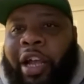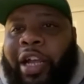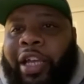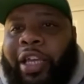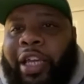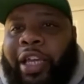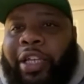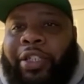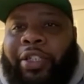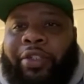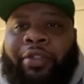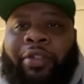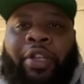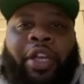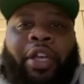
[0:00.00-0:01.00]
canceled,
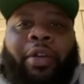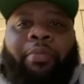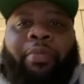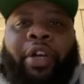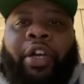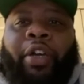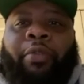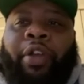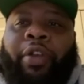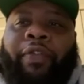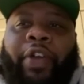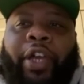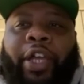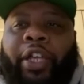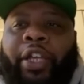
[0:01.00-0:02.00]
but we're
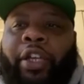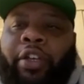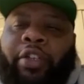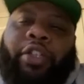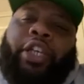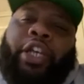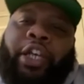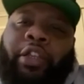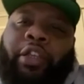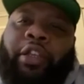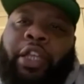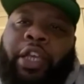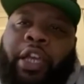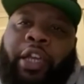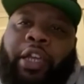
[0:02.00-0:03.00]
finding those other
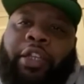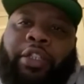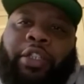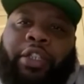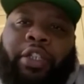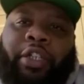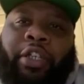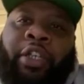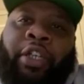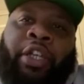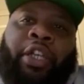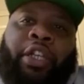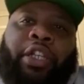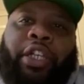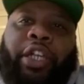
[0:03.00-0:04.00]
lanes to
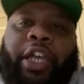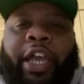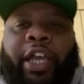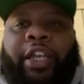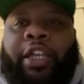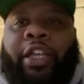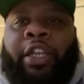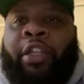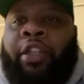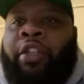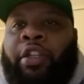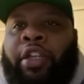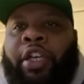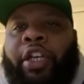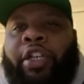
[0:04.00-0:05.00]
kind of
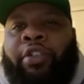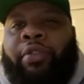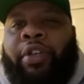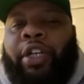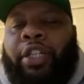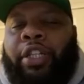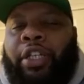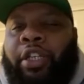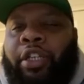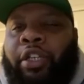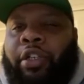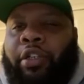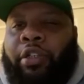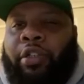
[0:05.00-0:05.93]
dwell in now.